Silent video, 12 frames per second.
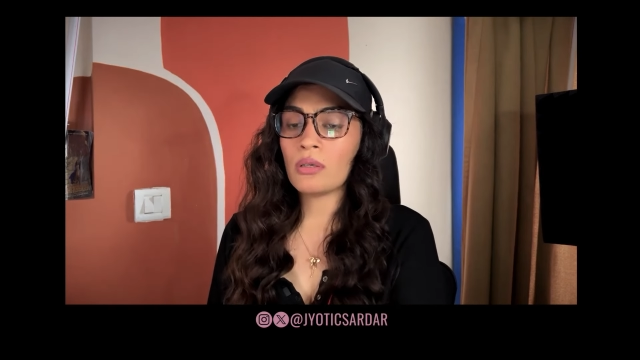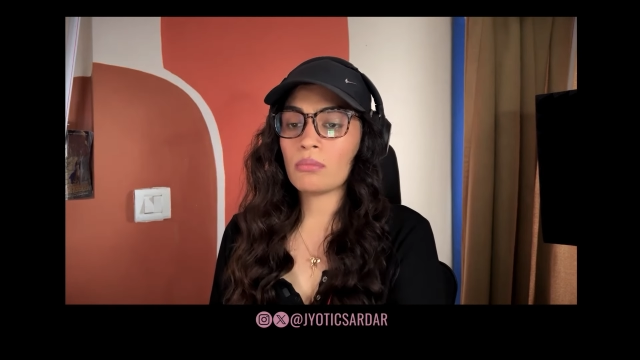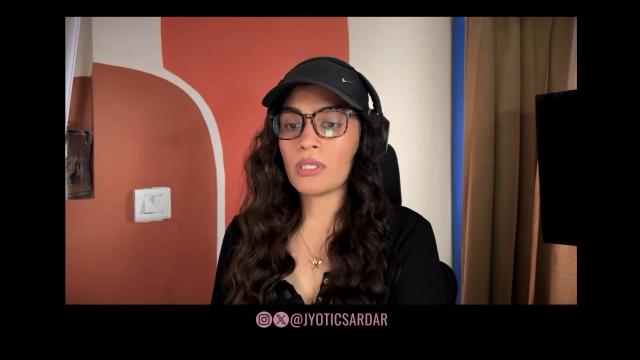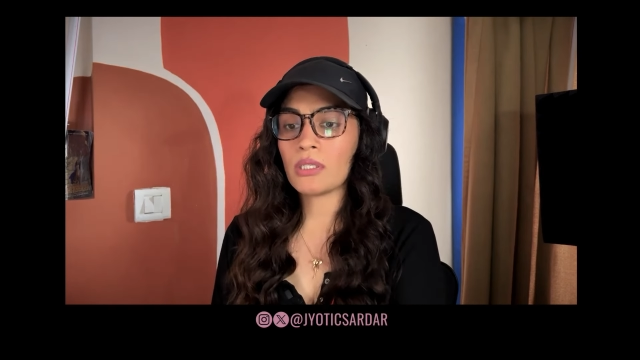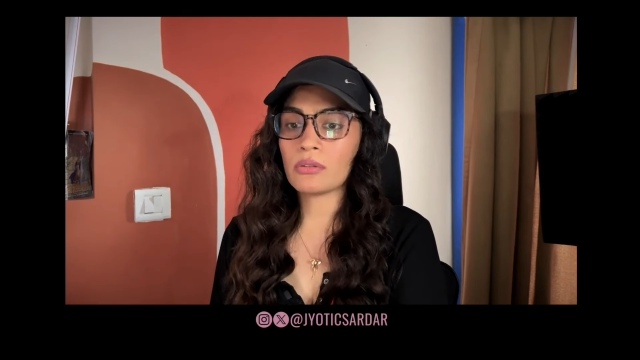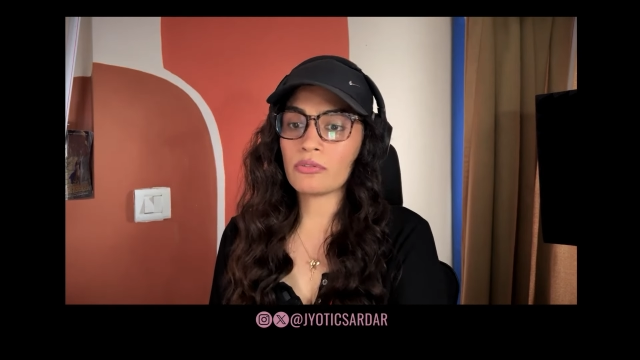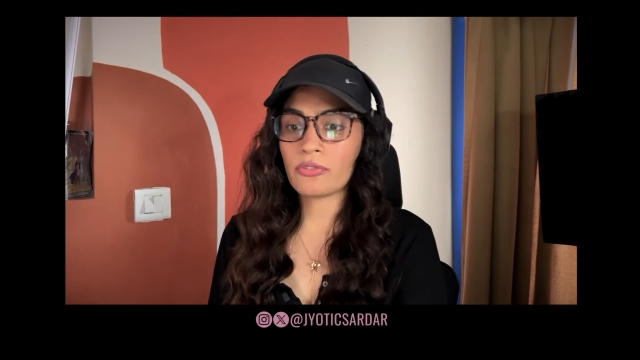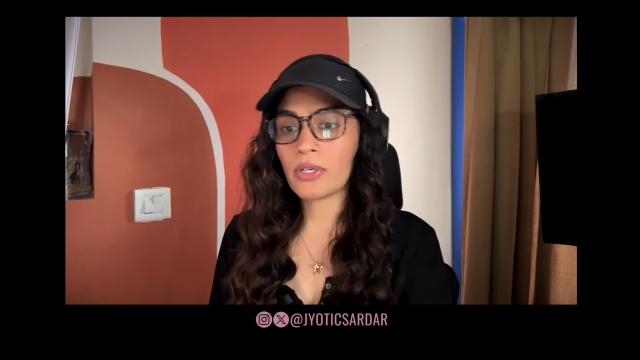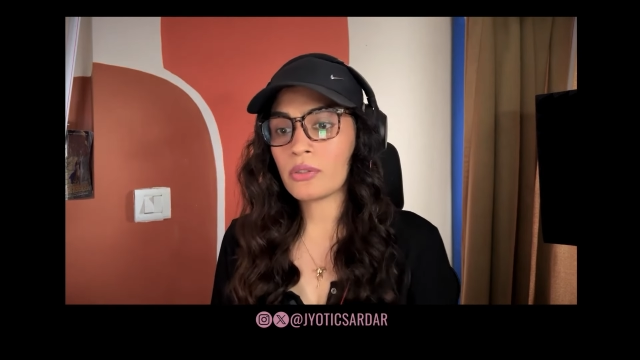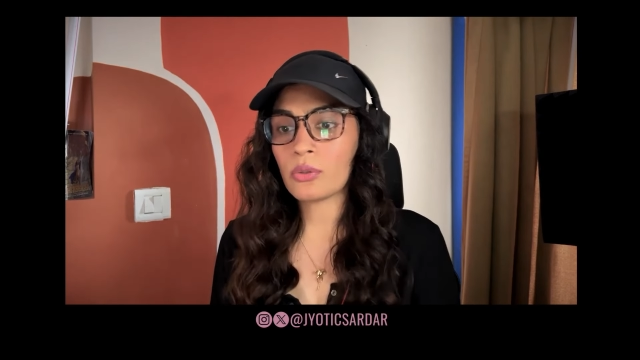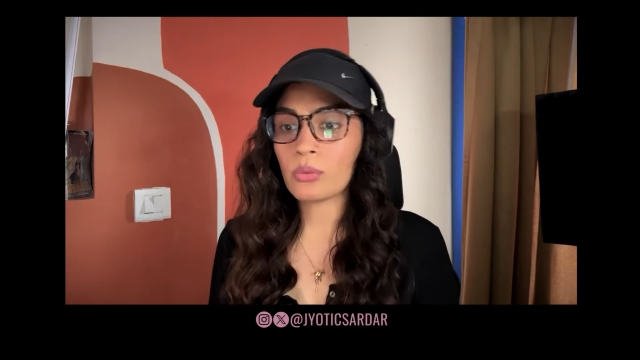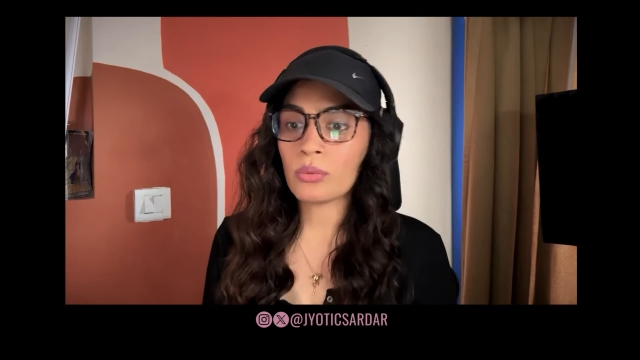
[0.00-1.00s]
Money on the
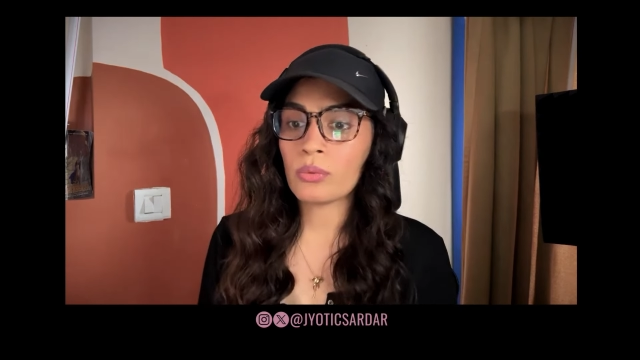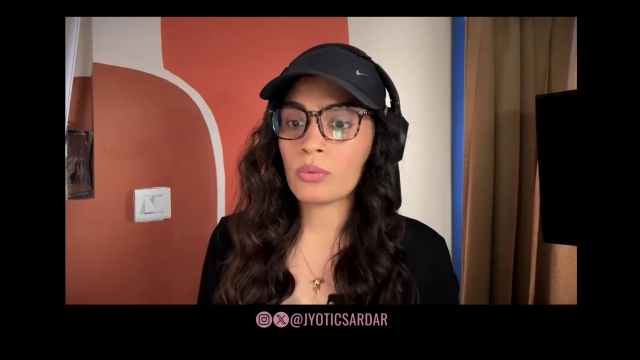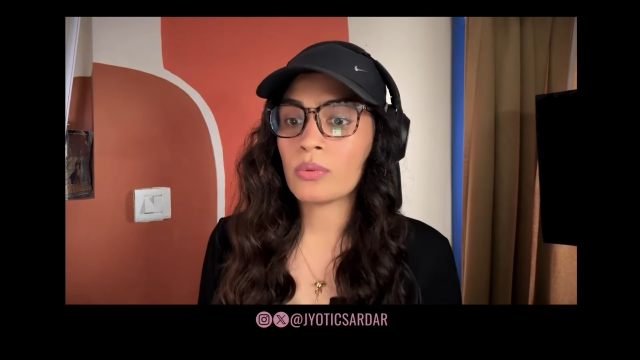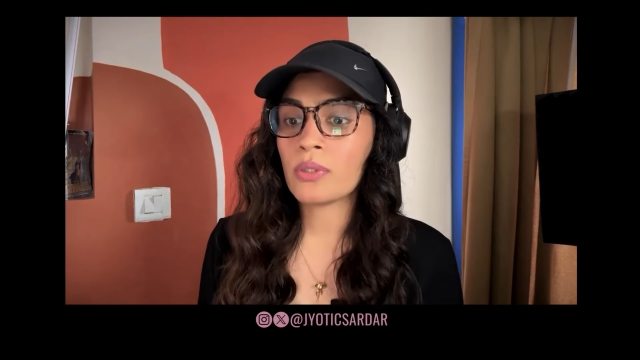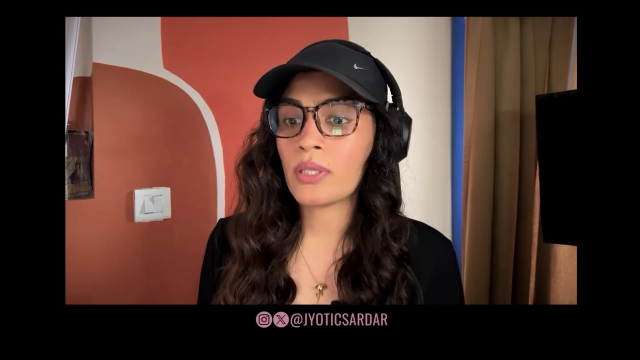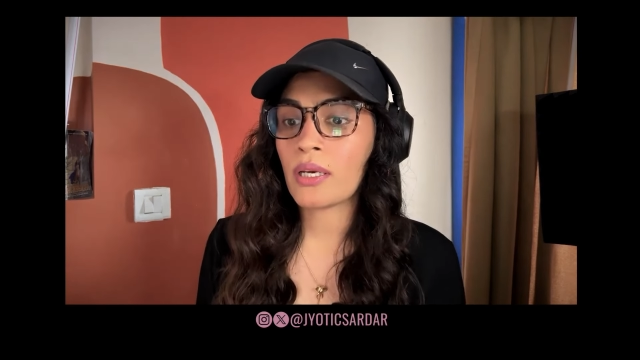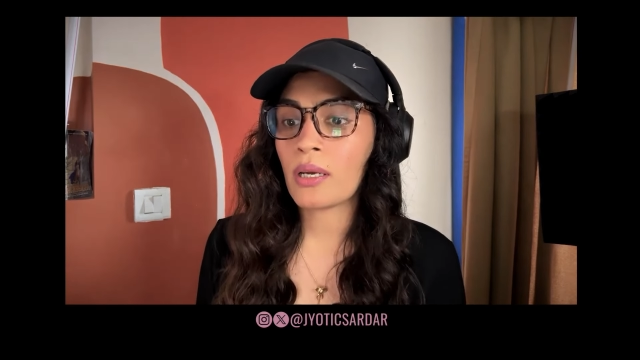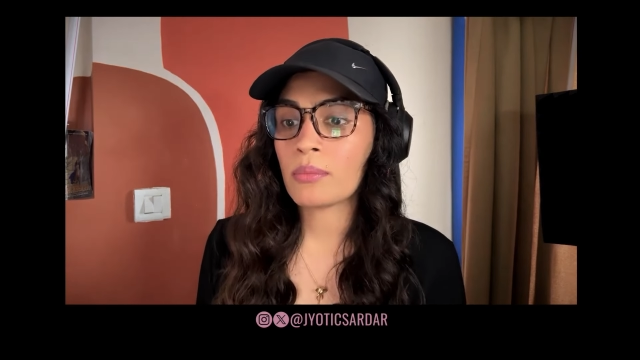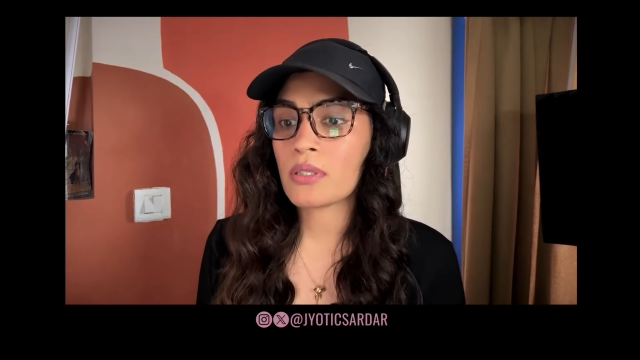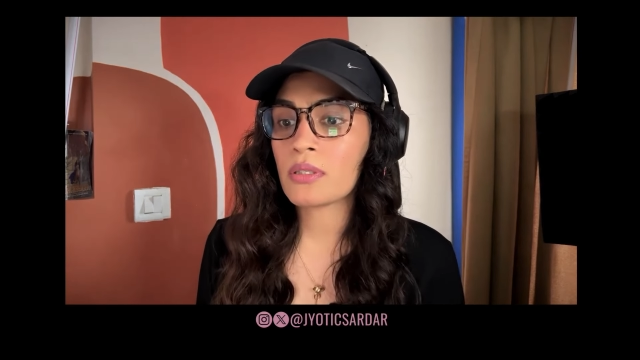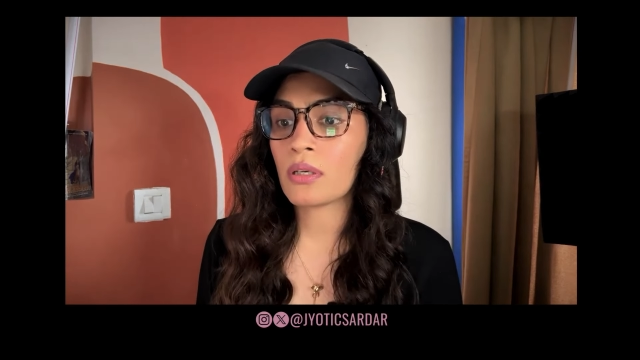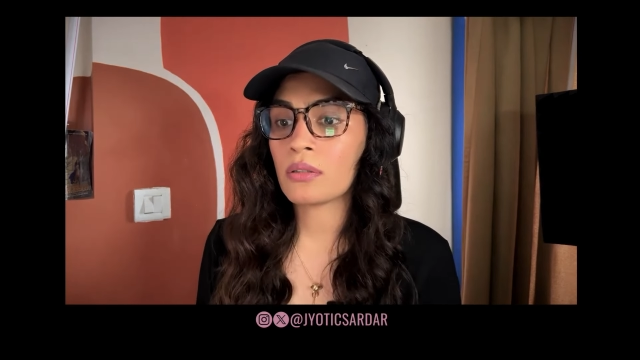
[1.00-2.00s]
front. Know that I'm a
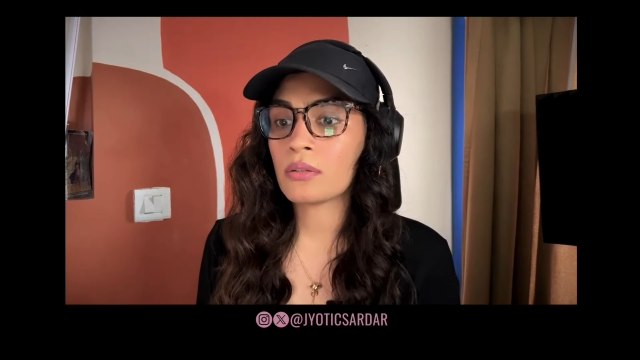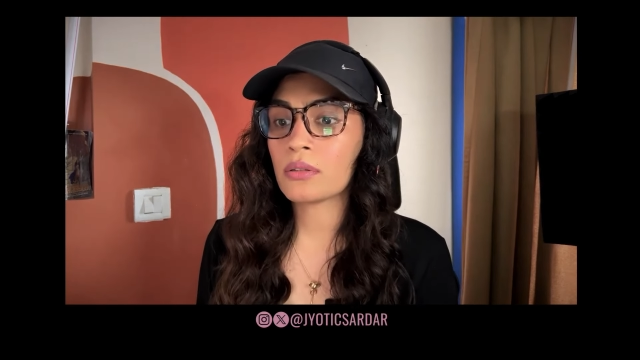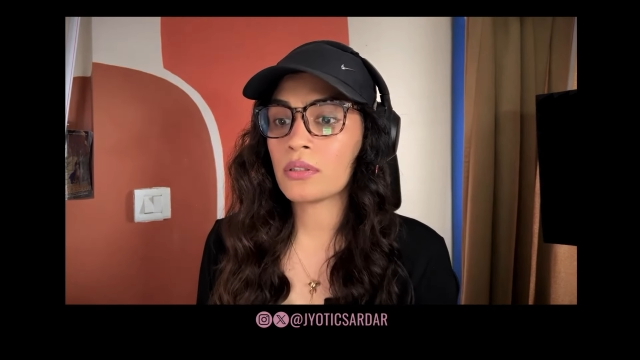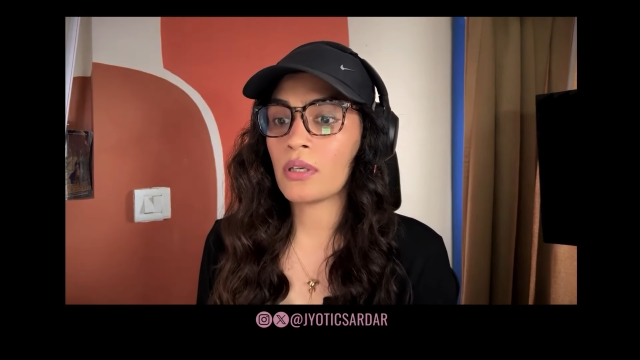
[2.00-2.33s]
stunt.